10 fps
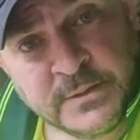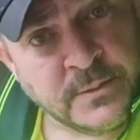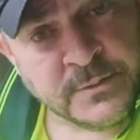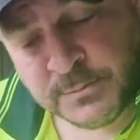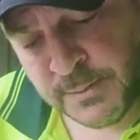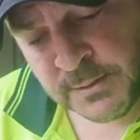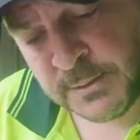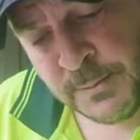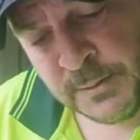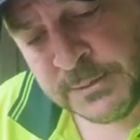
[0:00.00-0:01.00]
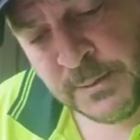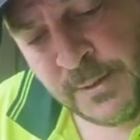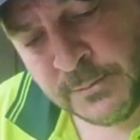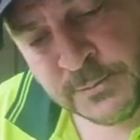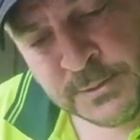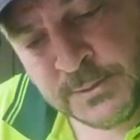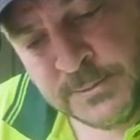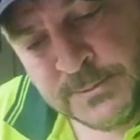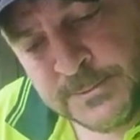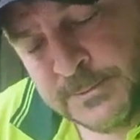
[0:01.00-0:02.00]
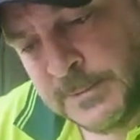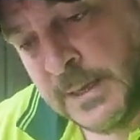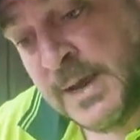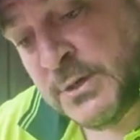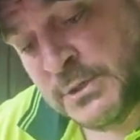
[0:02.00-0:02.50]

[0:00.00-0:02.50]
200 bucks to polish their belts, cash.